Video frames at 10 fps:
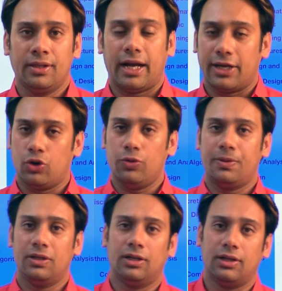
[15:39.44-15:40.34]
I
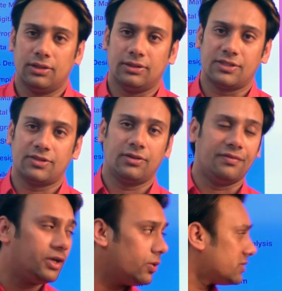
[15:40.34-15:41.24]
hope this
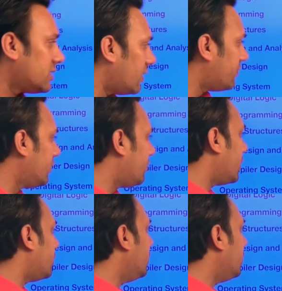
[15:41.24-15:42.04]
video was helpful for